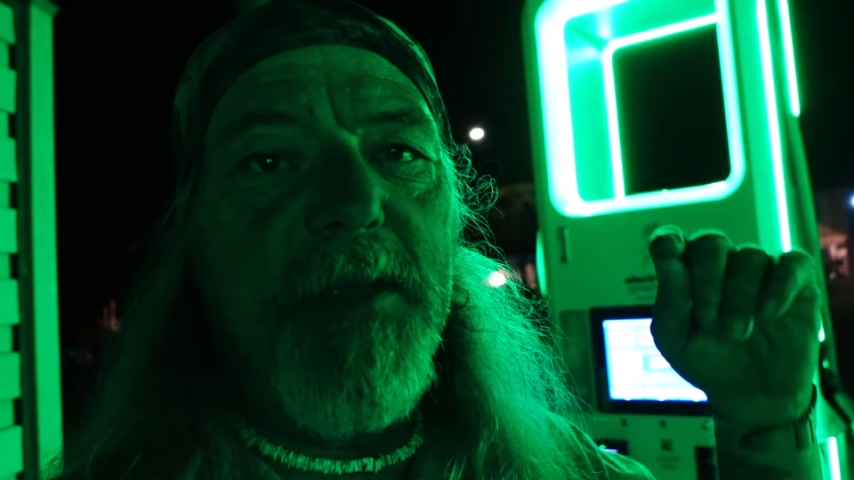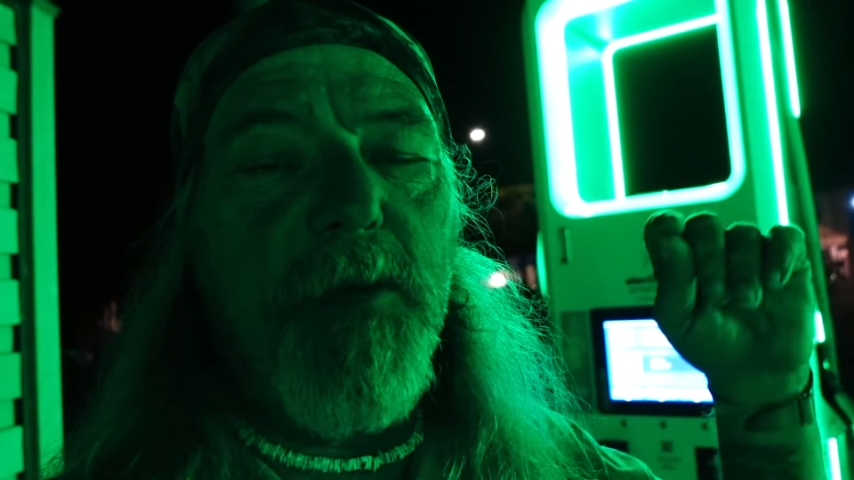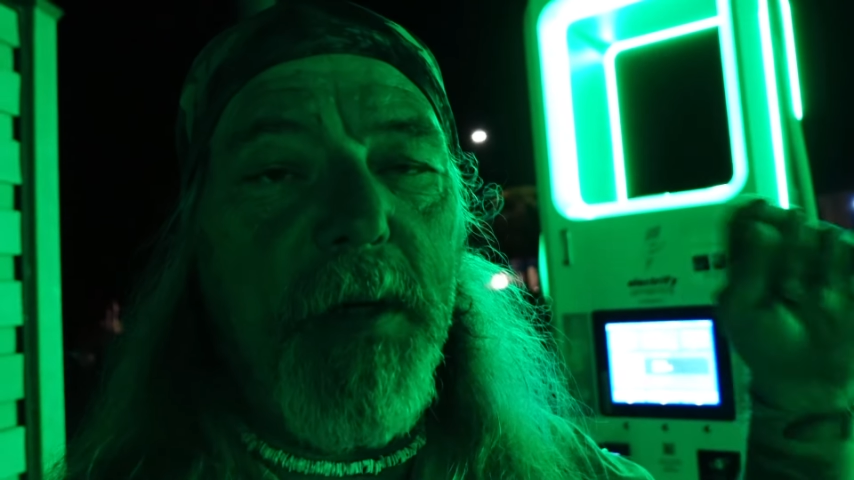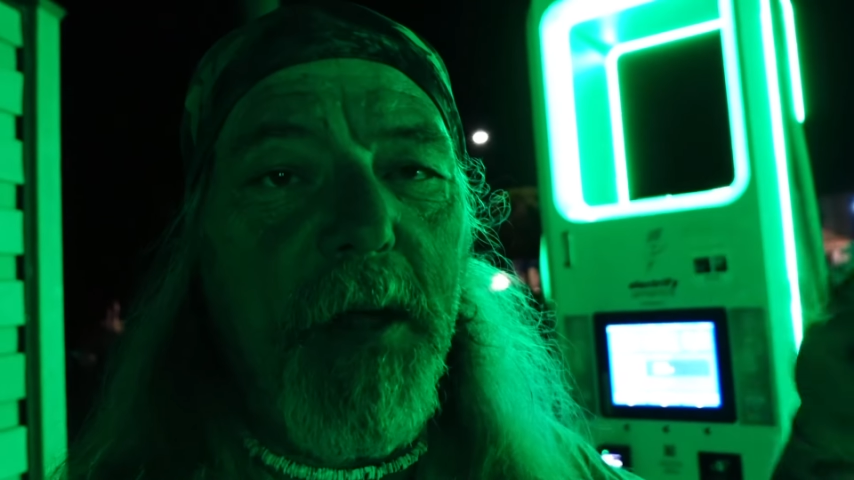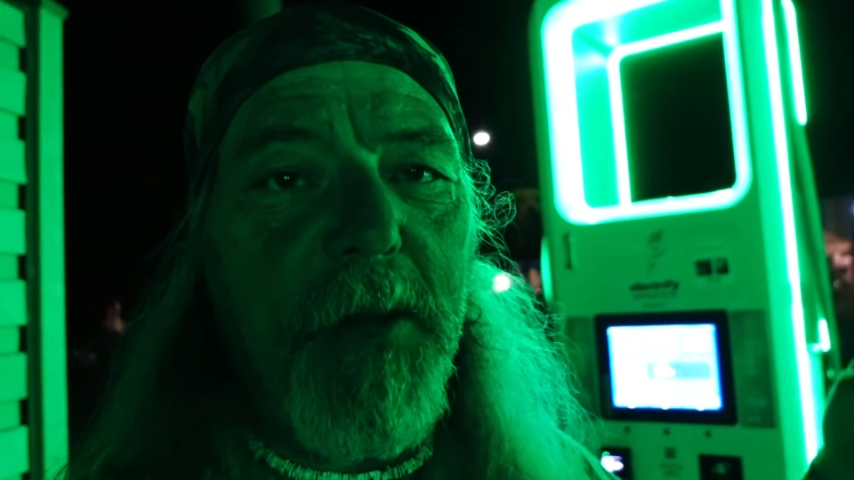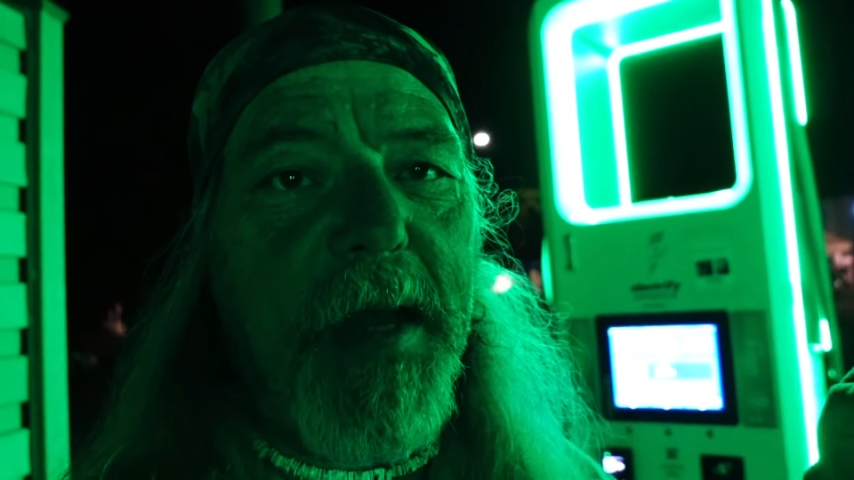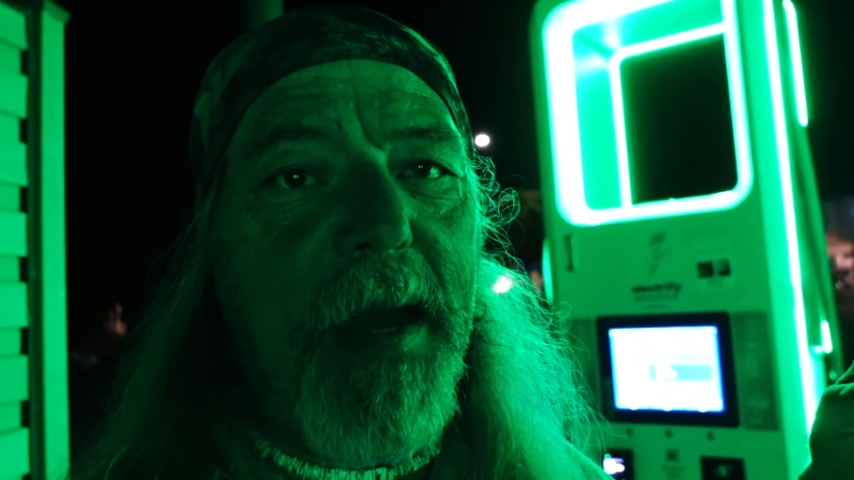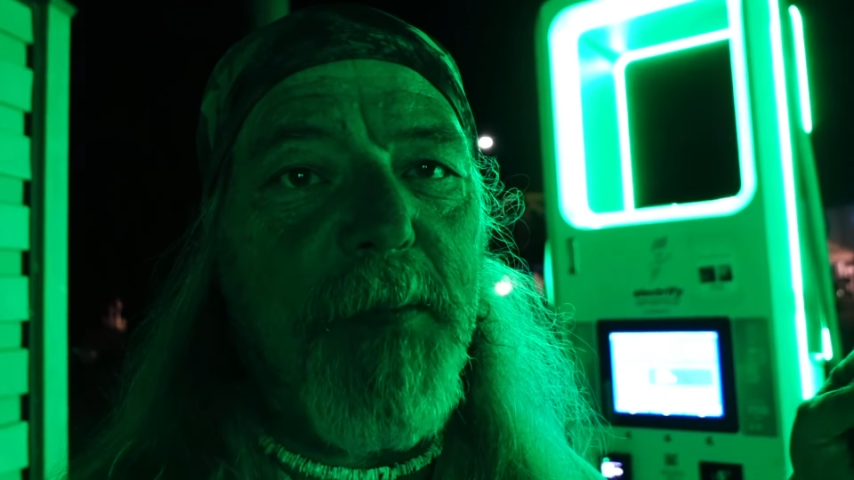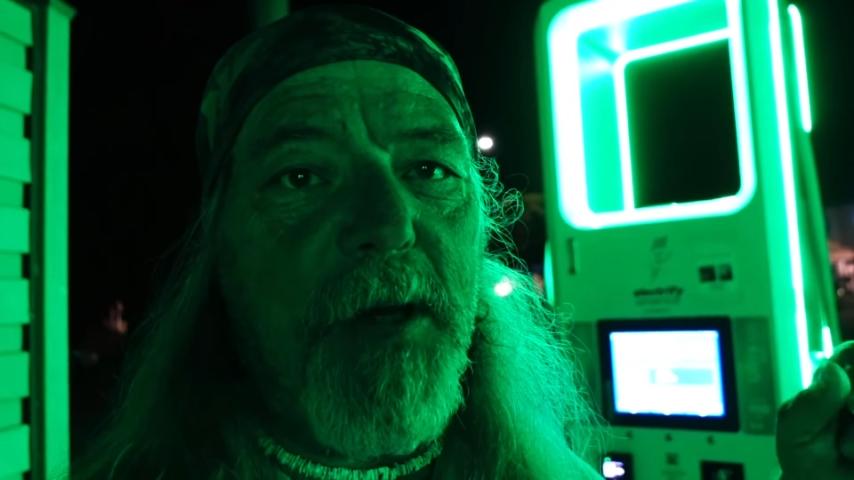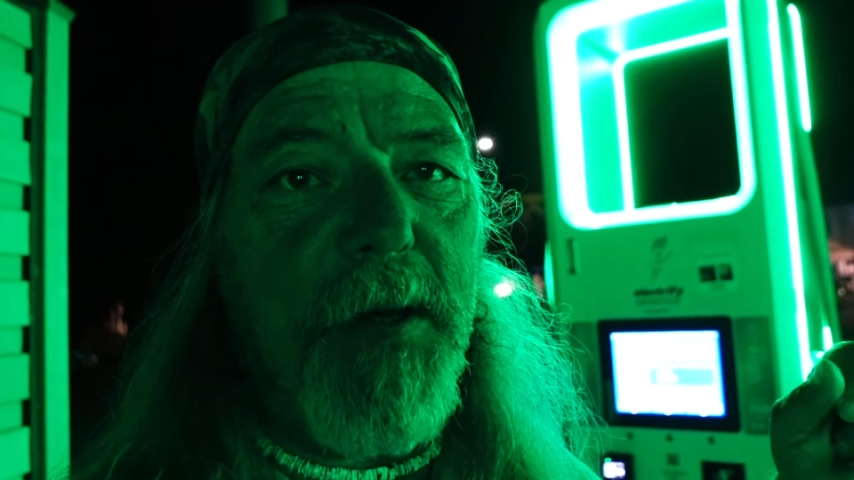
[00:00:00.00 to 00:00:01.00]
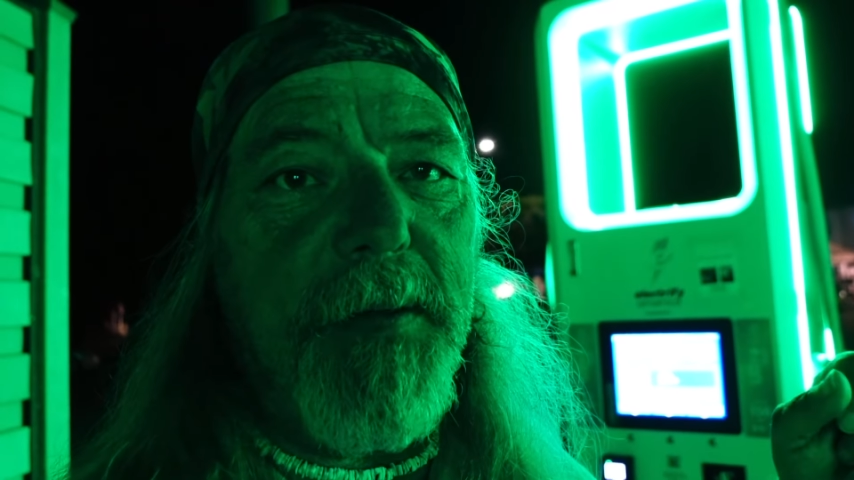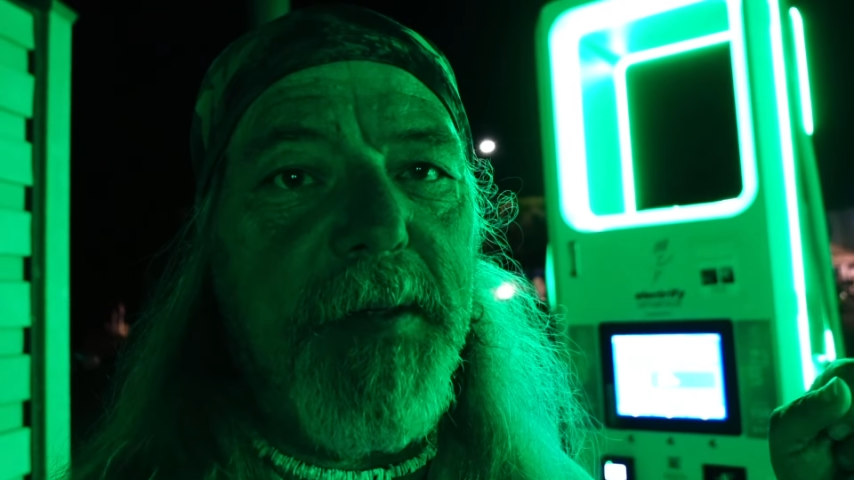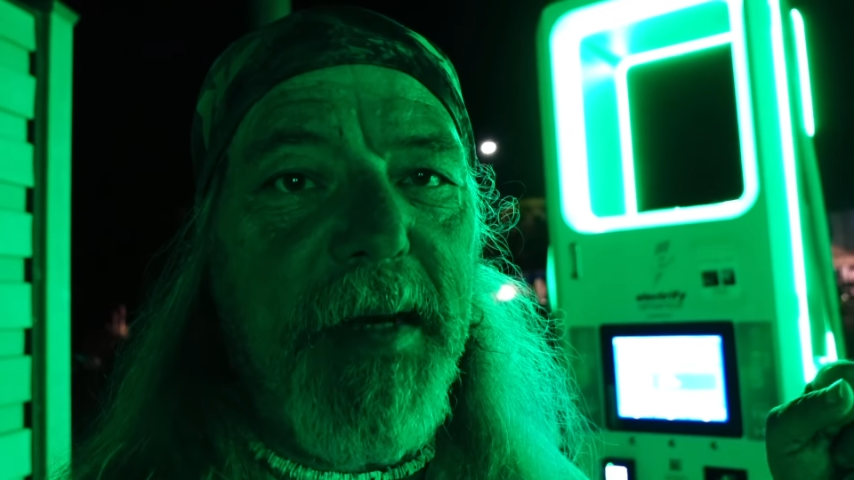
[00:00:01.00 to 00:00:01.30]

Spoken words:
to another campground